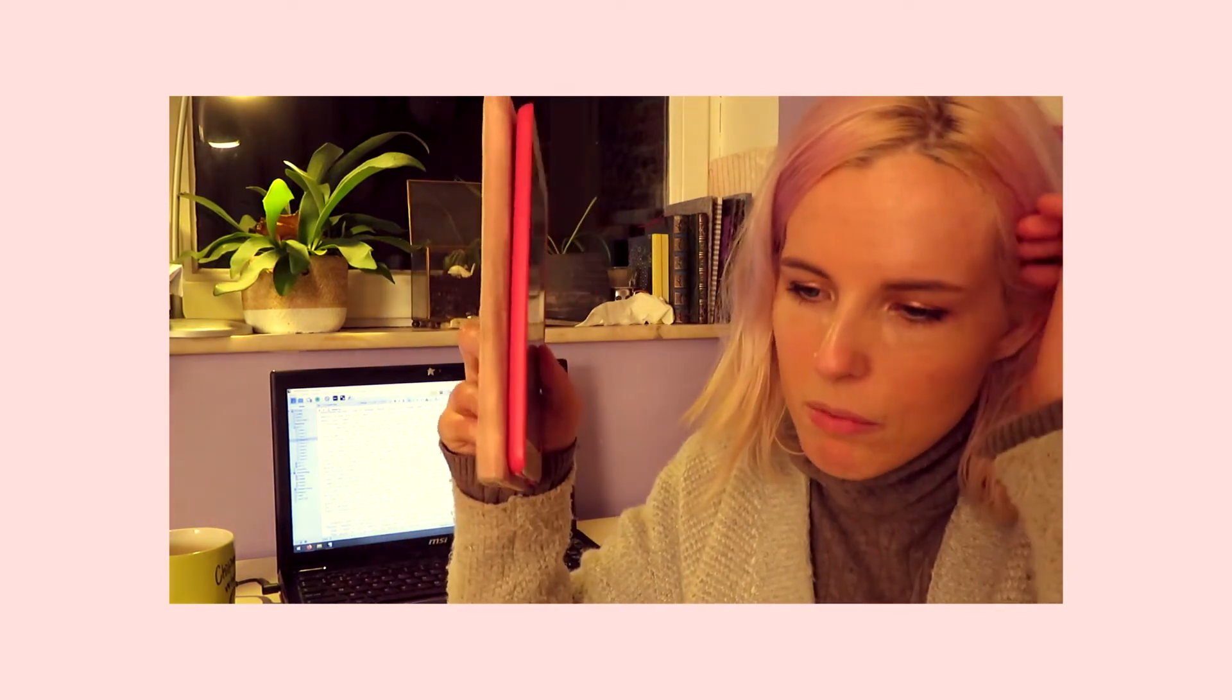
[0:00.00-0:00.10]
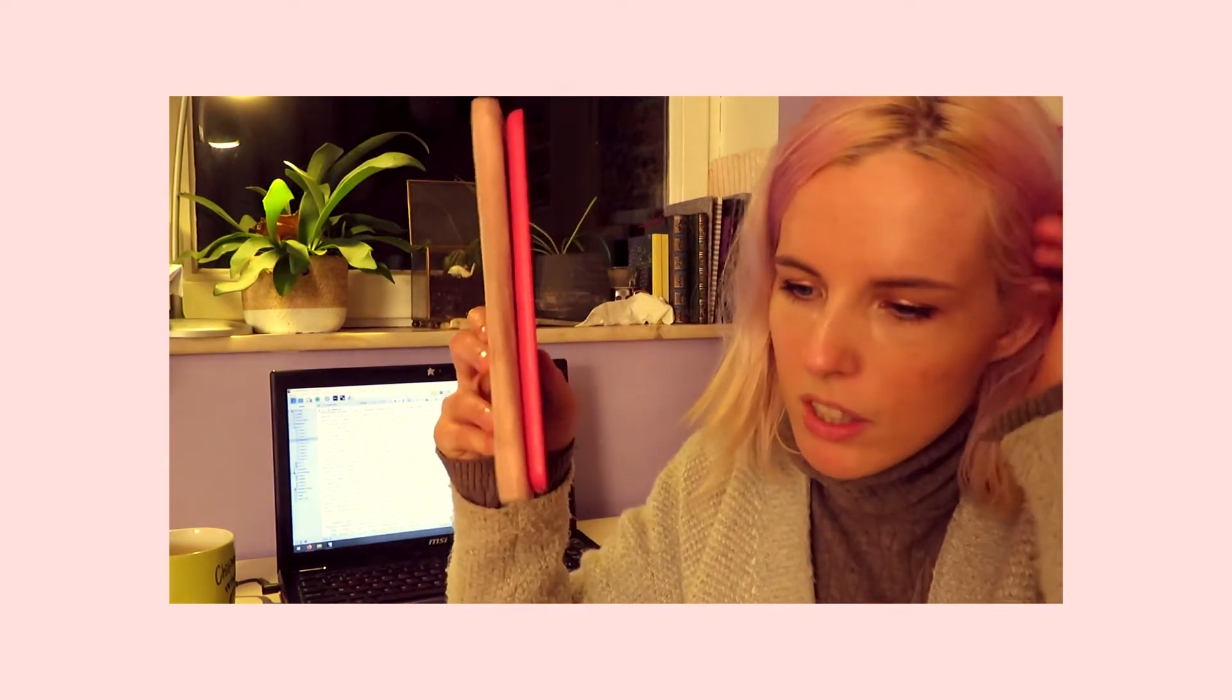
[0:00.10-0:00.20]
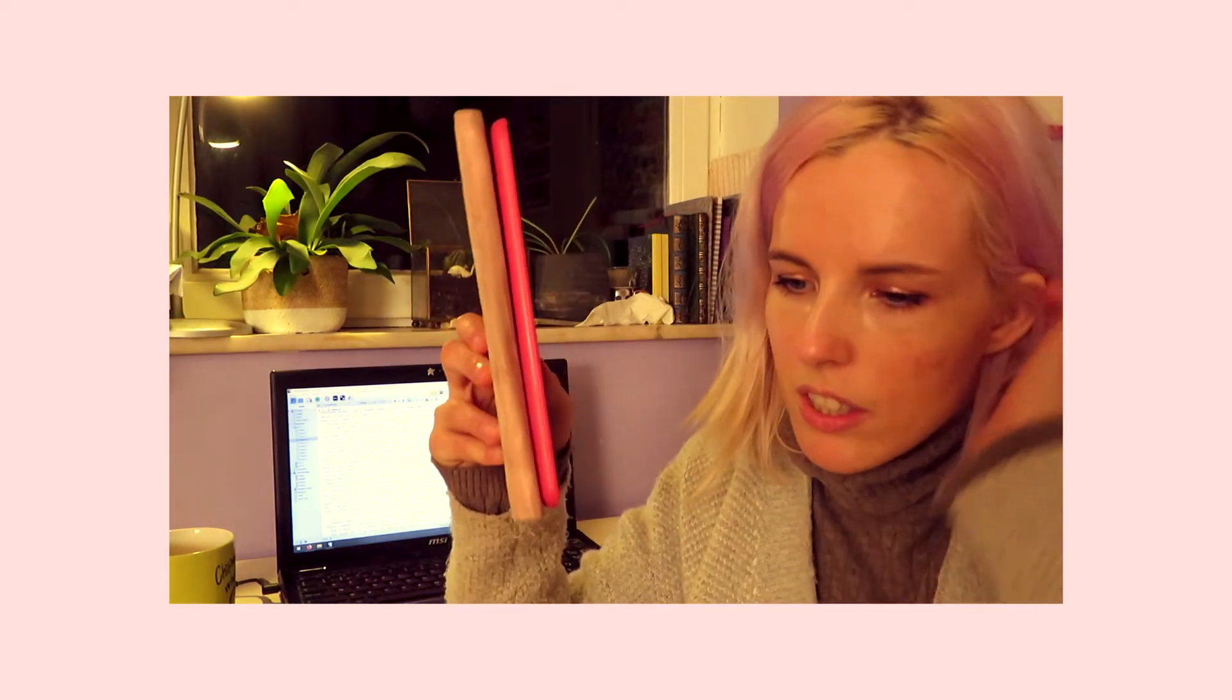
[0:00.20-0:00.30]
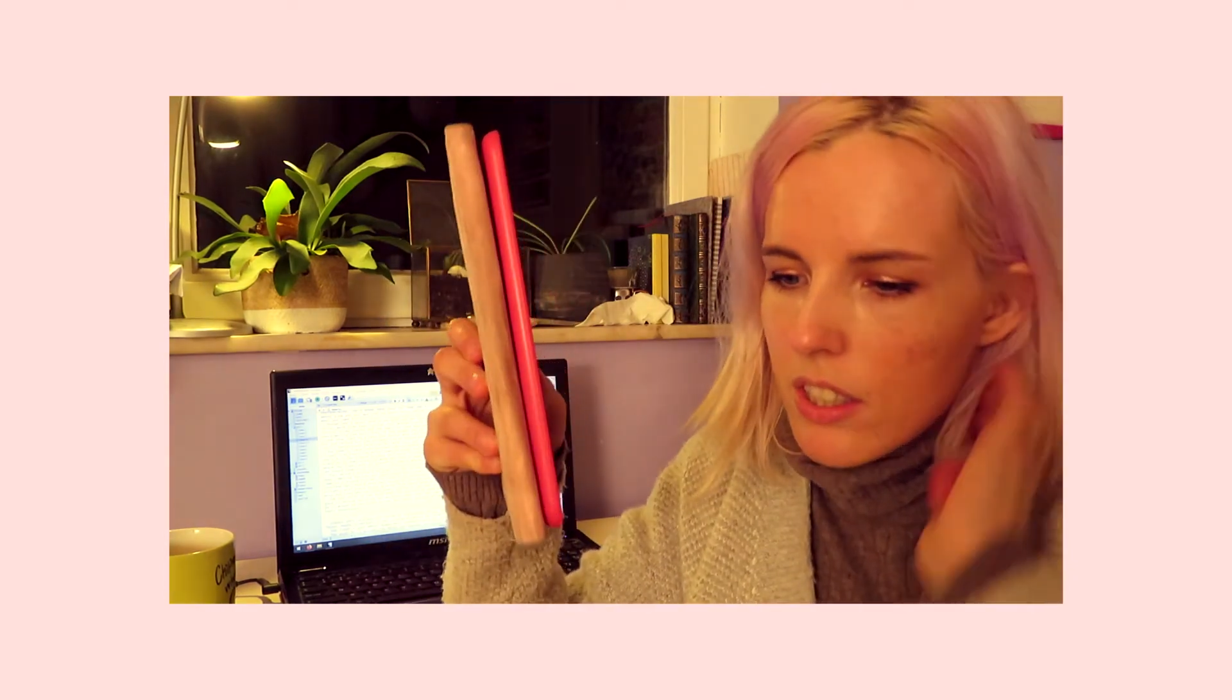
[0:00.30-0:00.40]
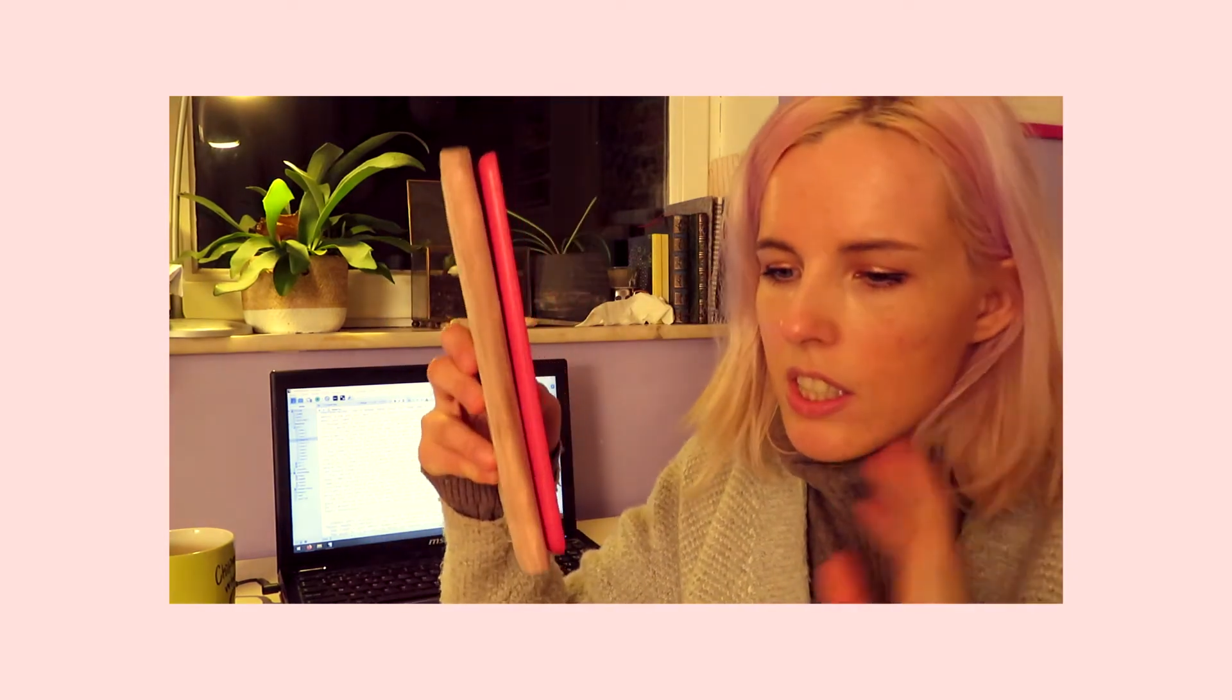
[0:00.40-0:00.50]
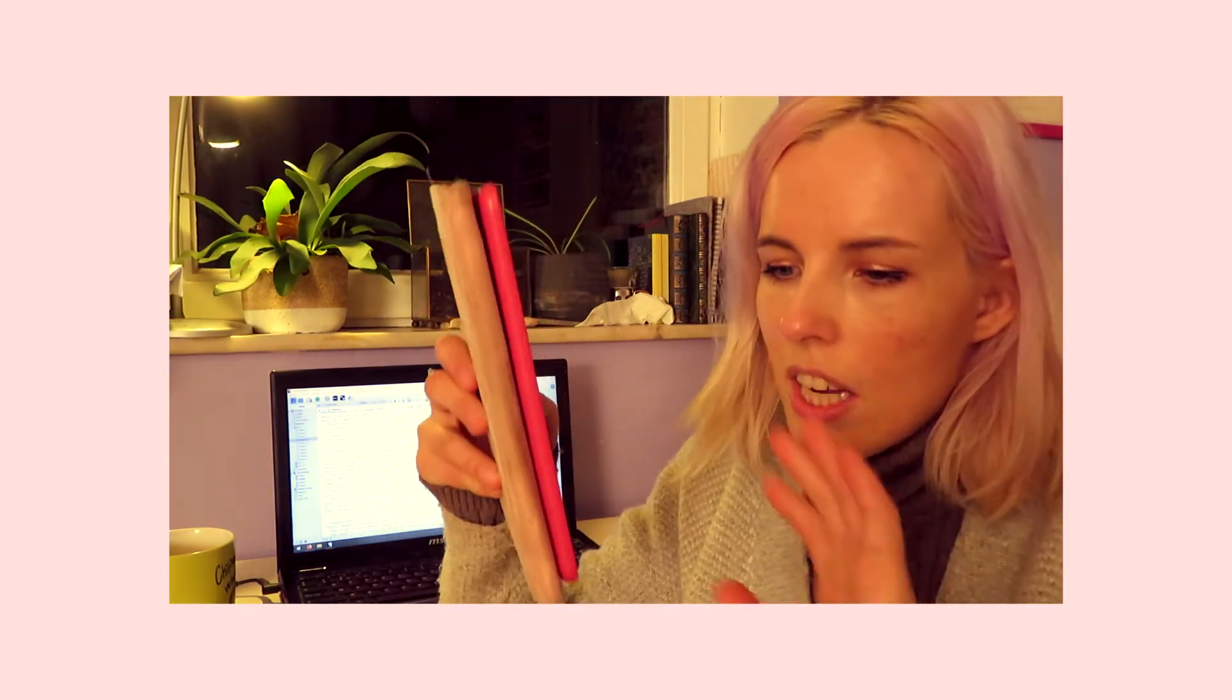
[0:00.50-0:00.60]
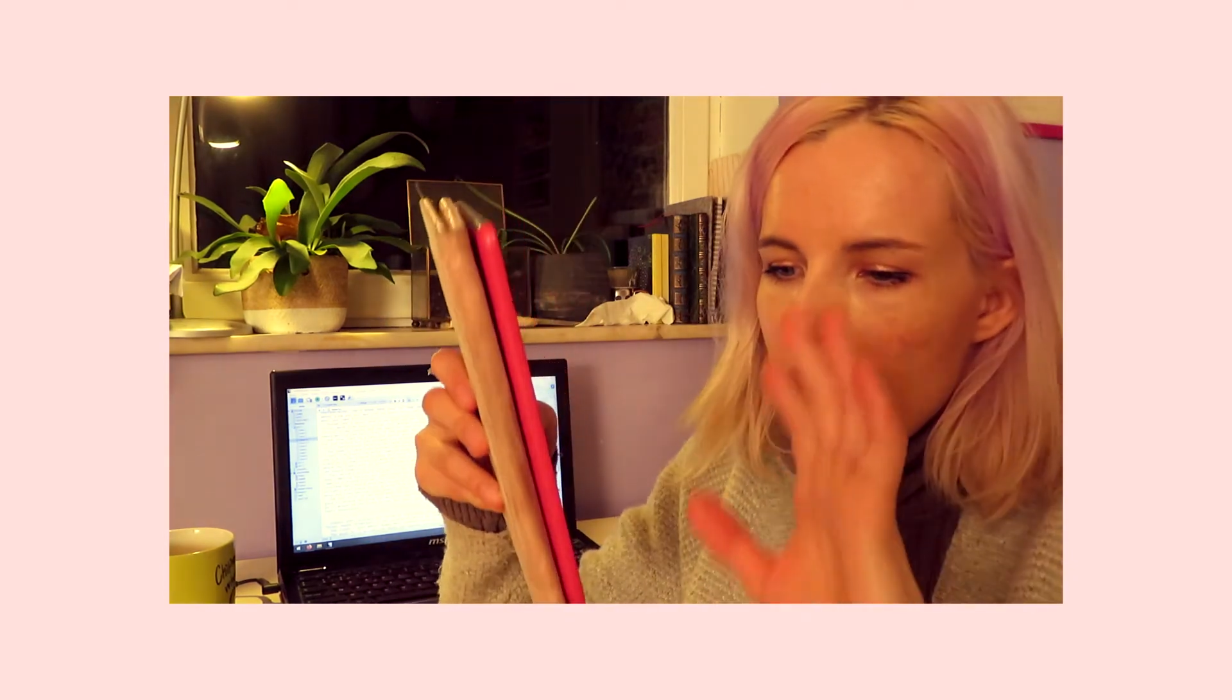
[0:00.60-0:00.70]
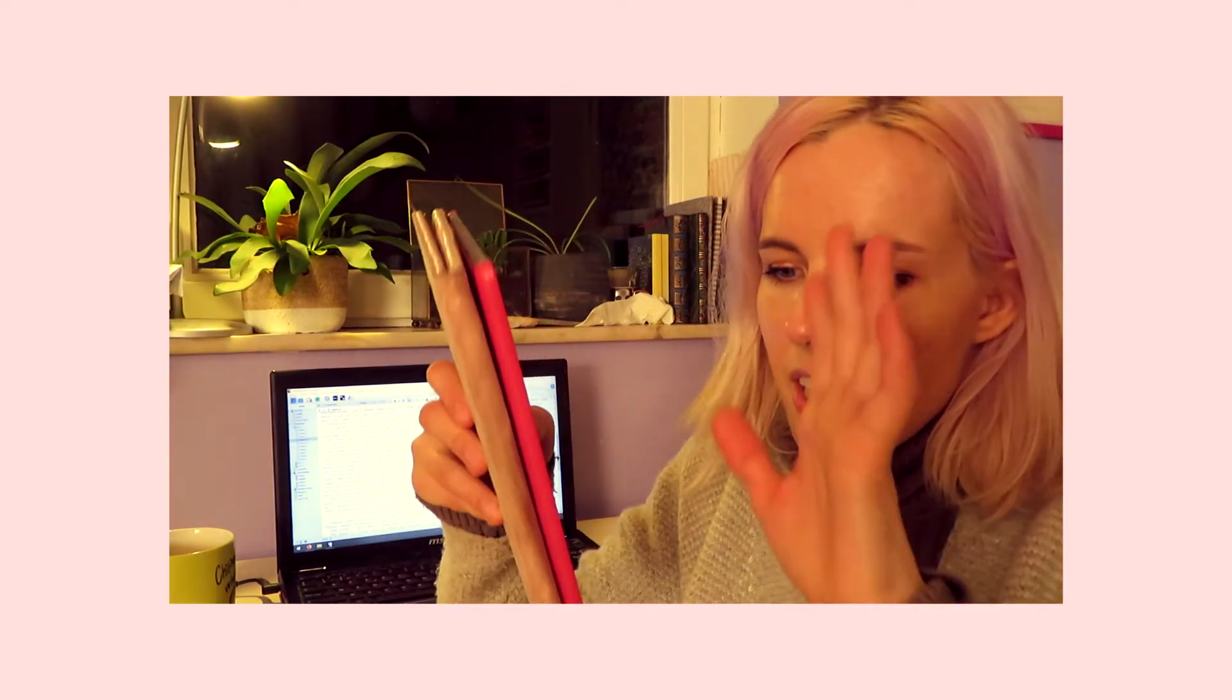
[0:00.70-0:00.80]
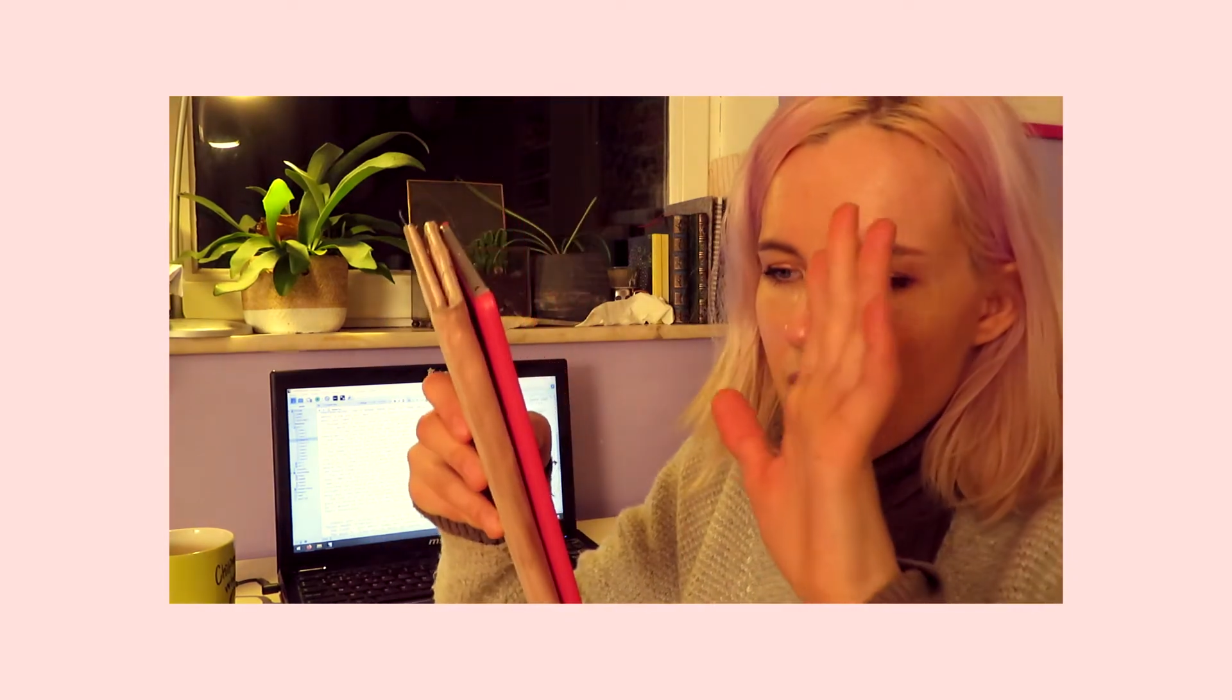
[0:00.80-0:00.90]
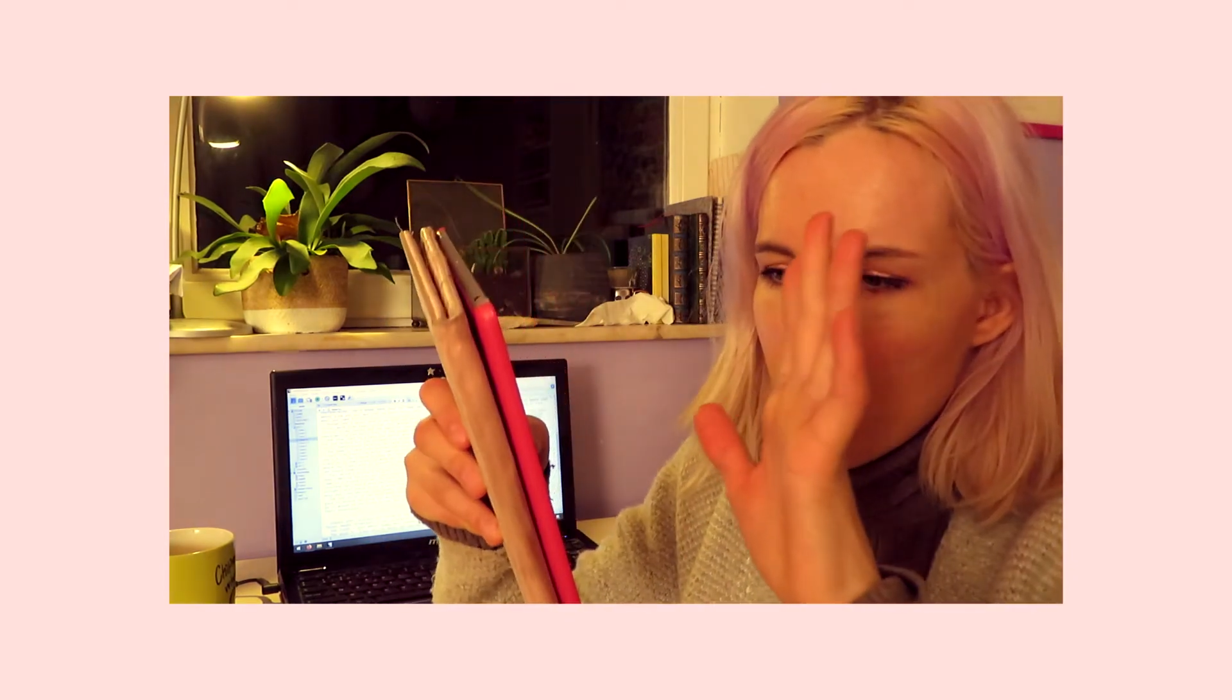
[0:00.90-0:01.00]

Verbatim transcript: gonna take